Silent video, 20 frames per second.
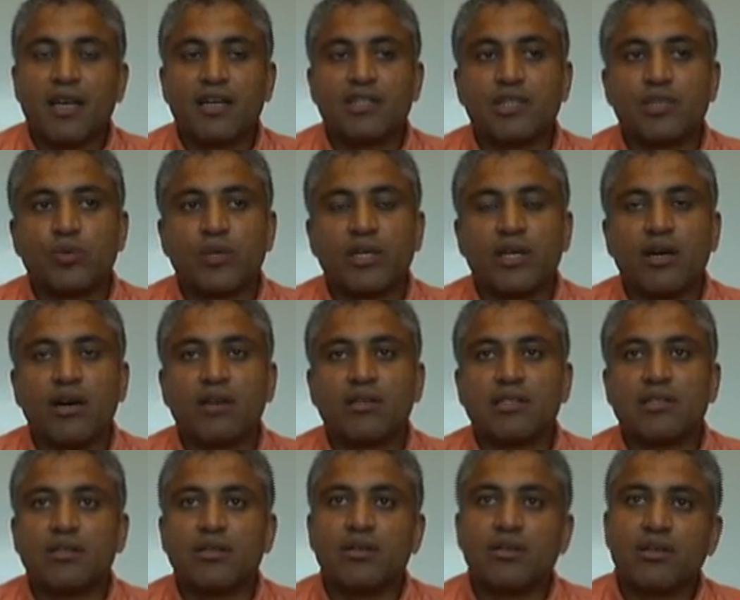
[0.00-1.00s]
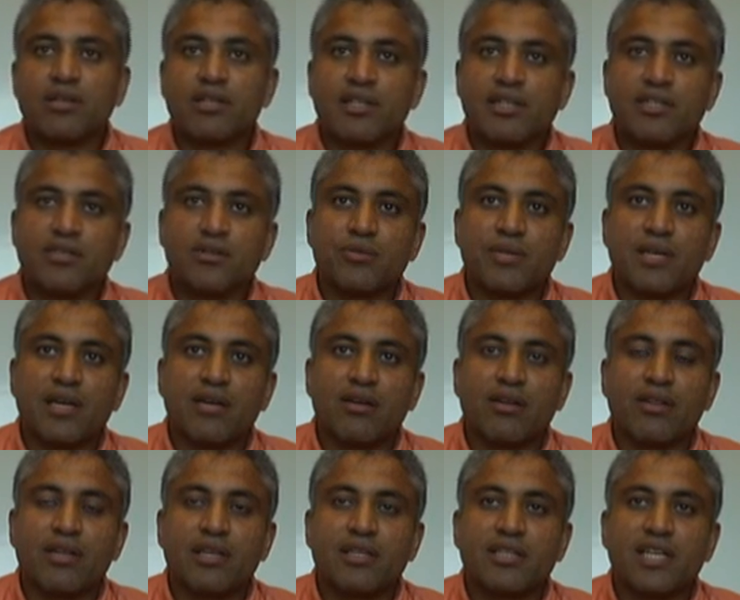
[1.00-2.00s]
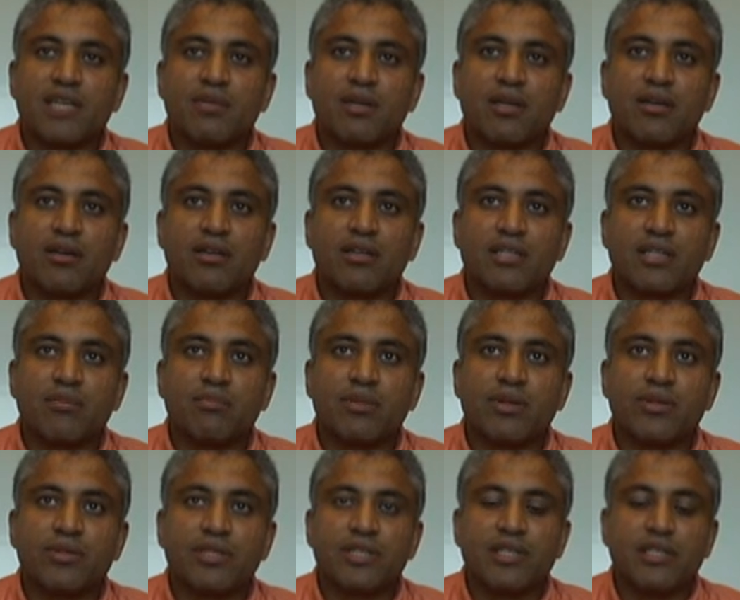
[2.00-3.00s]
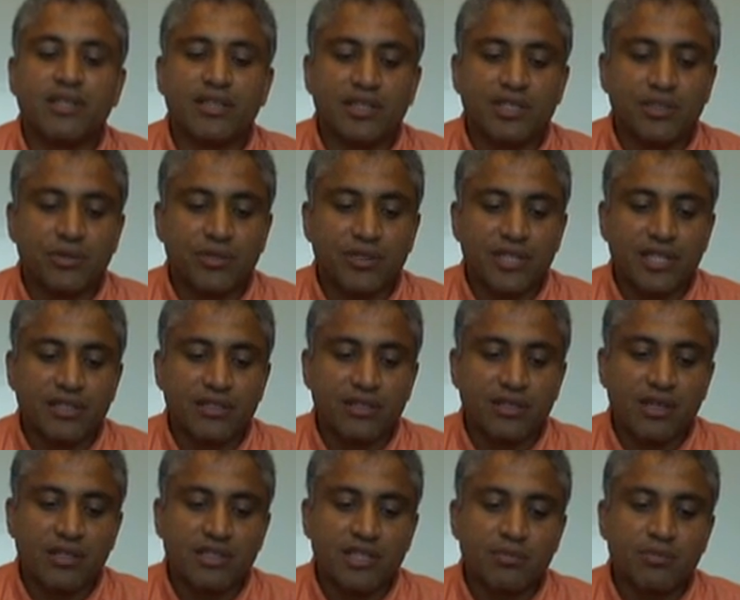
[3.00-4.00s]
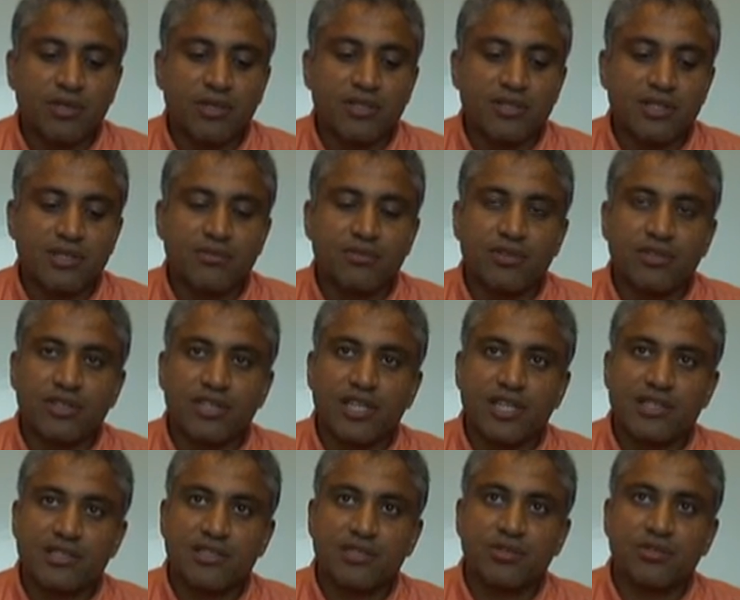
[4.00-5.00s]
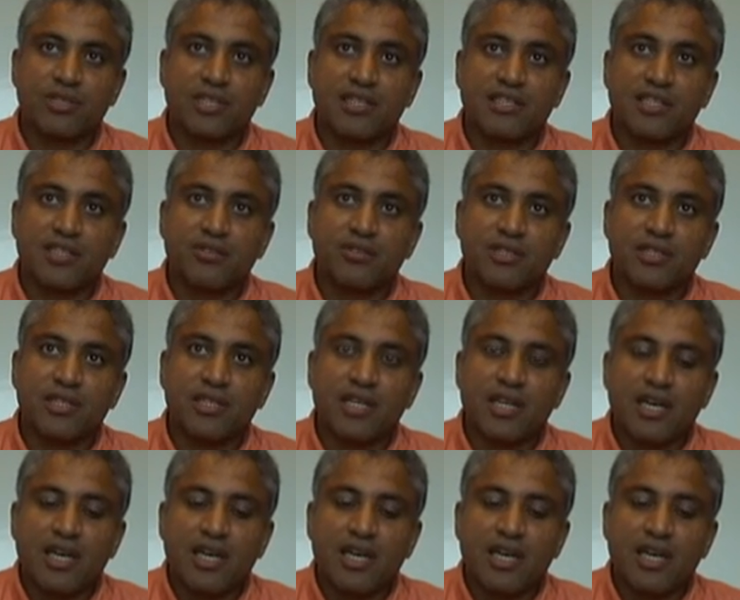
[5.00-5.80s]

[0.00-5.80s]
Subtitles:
and you want to audit all the SQL on that table called employee, then you create an audit policy for the execute category,